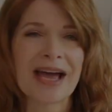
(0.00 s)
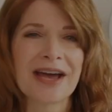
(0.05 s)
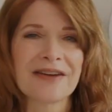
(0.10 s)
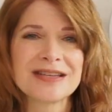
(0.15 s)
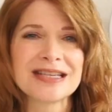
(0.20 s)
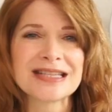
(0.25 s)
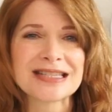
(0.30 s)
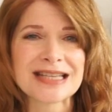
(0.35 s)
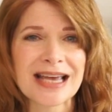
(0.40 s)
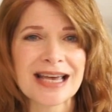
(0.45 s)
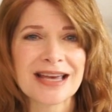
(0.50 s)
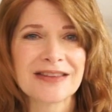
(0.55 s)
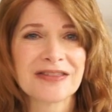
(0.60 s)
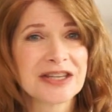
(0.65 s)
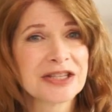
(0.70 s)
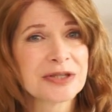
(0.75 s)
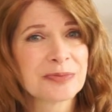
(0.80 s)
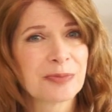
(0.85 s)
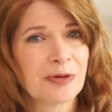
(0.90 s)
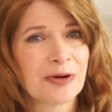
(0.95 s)
have to say at
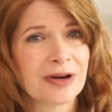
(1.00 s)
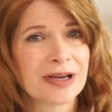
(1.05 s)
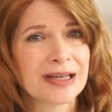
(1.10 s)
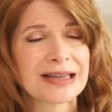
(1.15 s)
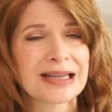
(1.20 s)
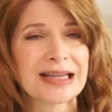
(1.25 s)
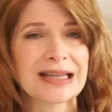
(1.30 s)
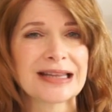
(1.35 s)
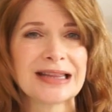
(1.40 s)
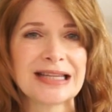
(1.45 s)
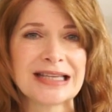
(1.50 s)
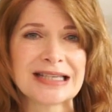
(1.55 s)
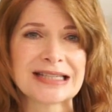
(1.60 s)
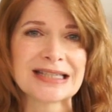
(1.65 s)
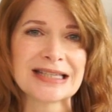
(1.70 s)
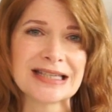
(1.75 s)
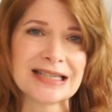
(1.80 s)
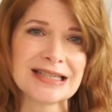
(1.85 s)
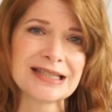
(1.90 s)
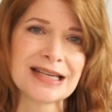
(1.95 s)
this point that
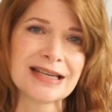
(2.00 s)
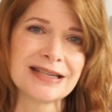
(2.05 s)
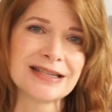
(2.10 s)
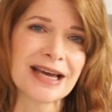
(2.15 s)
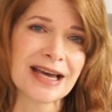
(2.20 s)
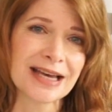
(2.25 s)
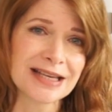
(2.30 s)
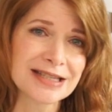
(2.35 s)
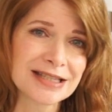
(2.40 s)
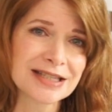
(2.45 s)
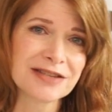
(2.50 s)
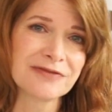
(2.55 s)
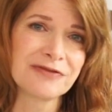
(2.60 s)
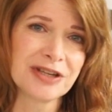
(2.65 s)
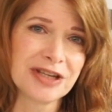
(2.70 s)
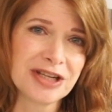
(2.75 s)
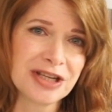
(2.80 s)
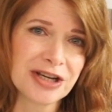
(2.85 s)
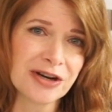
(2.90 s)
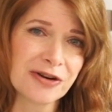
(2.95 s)
this is a test
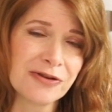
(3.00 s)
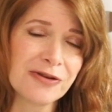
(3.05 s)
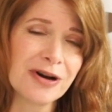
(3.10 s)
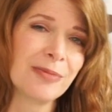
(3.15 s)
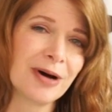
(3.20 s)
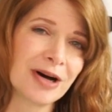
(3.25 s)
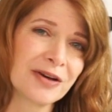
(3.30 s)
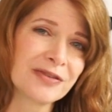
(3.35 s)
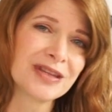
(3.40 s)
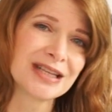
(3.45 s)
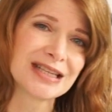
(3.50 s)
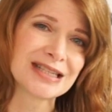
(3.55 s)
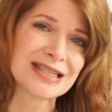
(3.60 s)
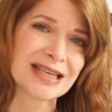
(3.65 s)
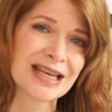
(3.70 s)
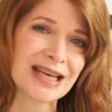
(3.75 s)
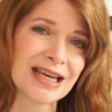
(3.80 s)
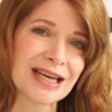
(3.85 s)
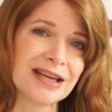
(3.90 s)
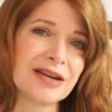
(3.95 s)
video about this
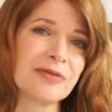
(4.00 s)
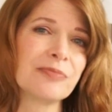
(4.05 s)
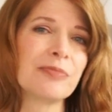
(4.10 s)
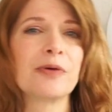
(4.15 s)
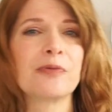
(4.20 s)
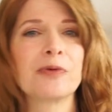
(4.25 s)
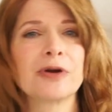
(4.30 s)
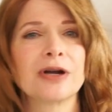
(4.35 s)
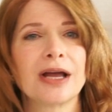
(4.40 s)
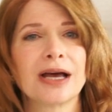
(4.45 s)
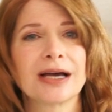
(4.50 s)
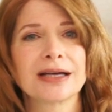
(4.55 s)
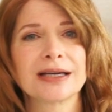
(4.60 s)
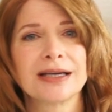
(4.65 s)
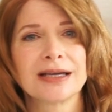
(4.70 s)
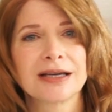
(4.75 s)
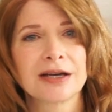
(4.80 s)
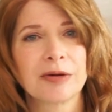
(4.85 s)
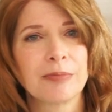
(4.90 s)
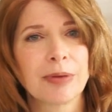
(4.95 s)
kit, but we're not
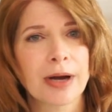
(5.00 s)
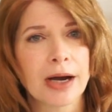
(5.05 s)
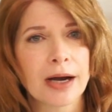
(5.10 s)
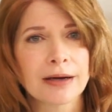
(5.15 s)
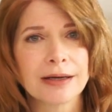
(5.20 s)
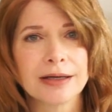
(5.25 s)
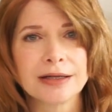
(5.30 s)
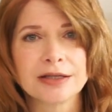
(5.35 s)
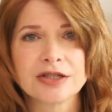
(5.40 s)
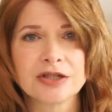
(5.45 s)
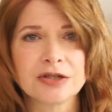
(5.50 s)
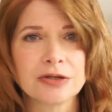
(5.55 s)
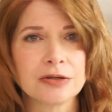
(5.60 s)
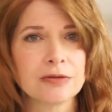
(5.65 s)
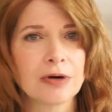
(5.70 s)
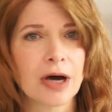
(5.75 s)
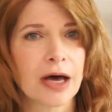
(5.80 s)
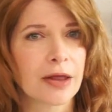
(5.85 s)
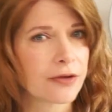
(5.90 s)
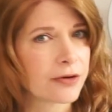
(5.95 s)
going to compare it
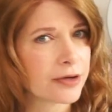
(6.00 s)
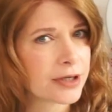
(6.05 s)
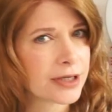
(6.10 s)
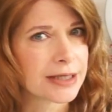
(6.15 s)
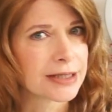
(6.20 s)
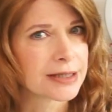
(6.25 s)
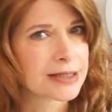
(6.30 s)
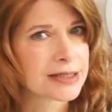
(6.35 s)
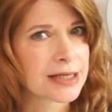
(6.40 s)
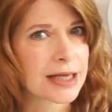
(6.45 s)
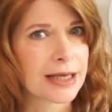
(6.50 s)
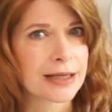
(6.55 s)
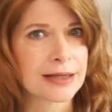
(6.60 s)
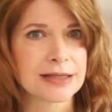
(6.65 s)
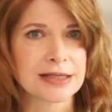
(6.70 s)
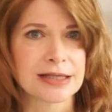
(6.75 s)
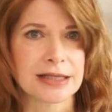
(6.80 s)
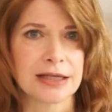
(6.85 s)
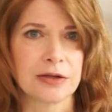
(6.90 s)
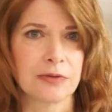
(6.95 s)
to other kits
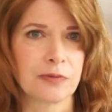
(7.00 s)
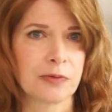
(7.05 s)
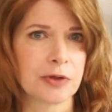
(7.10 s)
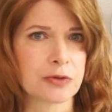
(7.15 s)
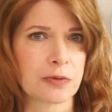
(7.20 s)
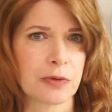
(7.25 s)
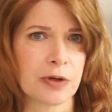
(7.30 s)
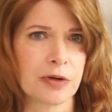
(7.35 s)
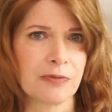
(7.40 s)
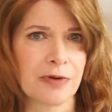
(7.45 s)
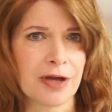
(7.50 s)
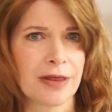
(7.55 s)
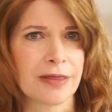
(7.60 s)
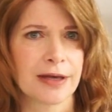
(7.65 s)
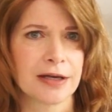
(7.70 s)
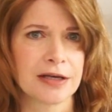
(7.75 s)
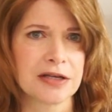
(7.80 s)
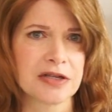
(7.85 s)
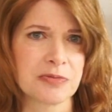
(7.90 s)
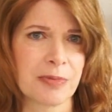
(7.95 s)
and see which one we
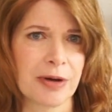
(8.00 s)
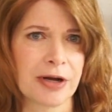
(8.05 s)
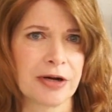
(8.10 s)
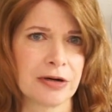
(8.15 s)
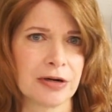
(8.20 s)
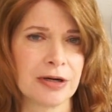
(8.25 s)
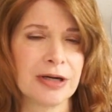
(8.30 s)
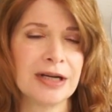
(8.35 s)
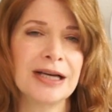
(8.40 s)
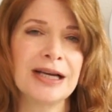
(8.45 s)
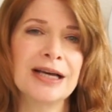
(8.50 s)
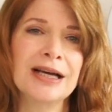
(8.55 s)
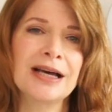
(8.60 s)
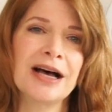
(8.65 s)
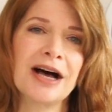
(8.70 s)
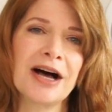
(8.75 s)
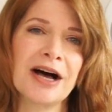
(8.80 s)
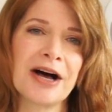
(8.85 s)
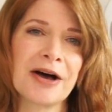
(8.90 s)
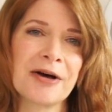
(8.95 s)
think is better.
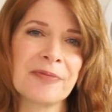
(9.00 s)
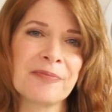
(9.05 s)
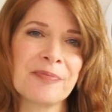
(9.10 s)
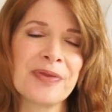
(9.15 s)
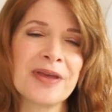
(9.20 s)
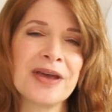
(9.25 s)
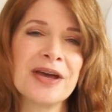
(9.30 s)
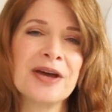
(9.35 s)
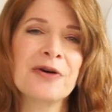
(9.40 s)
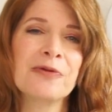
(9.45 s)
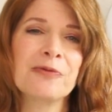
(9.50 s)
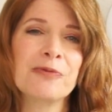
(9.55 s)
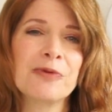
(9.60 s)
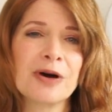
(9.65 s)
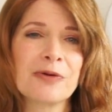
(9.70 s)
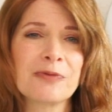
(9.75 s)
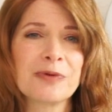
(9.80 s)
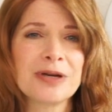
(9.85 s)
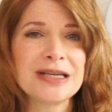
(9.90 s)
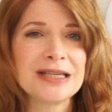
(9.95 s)

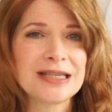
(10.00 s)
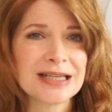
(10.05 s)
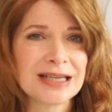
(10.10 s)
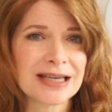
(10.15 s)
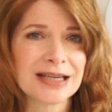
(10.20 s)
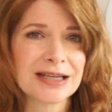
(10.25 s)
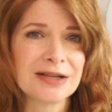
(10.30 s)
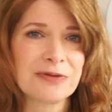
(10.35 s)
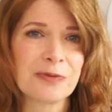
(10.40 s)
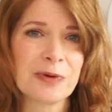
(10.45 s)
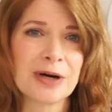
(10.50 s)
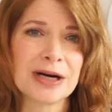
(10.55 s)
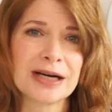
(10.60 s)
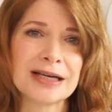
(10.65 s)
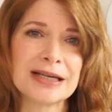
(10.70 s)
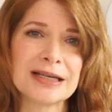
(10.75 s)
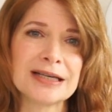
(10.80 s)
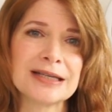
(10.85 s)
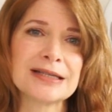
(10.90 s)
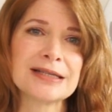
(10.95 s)
What we did
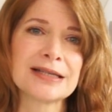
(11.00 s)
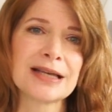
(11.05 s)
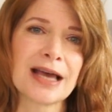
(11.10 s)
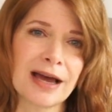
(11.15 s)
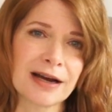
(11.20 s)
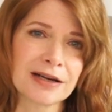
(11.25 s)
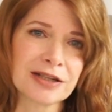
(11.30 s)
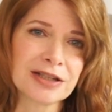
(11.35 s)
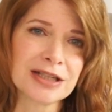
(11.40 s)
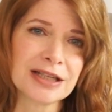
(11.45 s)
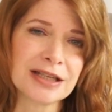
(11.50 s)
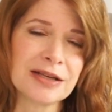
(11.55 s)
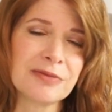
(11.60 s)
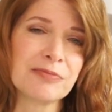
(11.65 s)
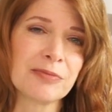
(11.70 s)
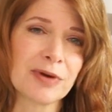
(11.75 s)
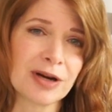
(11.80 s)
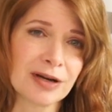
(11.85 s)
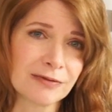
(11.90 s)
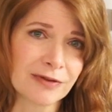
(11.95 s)
was actually
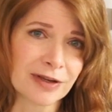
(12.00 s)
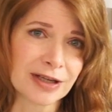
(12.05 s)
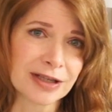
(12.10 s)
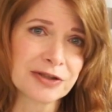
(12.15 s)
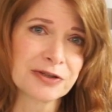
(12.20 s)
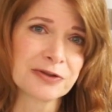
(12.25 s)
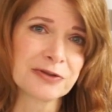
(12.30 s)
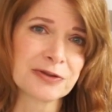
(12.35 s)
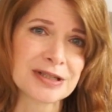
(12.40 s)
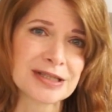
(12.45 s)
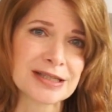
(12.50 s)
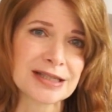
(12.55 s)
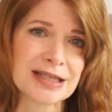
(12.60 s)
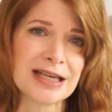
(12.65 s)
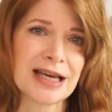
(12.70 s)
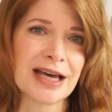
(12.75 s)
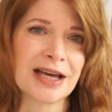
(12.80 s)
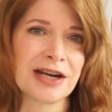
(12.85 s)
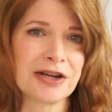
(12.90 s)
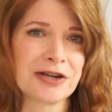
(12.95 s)
Mavan, who is
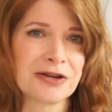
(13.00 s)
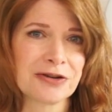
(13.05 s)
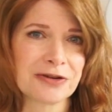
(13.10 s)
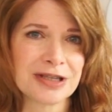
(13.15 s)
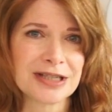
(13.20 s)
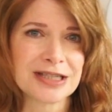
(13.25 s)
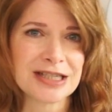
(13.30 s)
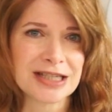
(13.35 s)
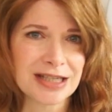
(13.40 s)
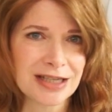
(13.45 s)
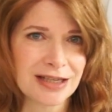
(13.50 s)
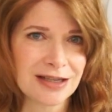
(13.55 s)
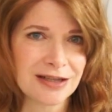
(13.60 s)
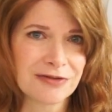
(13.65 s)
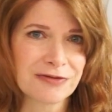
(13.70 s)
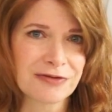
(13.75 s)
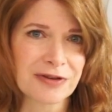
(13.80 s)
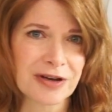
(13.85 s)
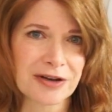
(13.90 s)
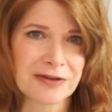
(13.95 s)
the
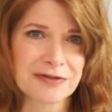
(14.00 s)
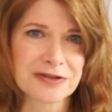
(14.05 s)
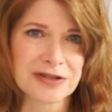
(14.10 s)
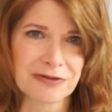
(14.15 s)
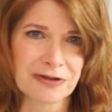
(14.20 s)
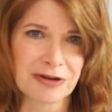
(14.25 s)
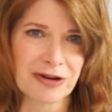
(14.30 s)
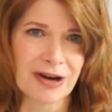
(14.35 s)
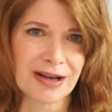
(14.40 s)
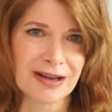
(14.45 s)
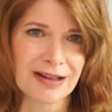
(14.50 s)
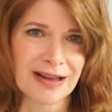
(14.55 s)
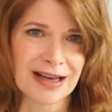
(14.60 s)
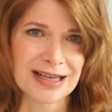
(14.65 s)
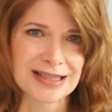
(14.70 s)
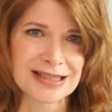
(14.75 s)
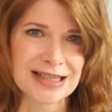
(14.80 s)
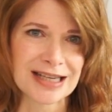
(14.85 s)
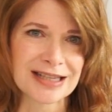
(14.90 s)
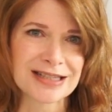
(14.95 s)
editor-in-chief of
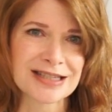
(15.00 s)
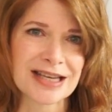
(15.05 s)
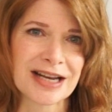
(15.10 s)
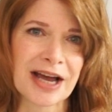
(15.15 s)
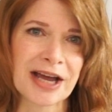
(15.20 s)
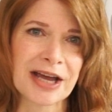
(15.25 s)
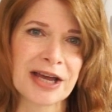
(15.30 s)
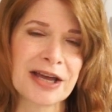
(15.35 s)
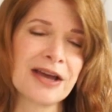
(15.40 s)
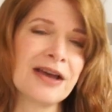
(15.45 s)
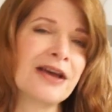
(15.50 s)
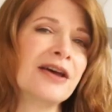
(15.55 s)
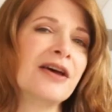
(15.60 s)
SilvergrainClassics, and I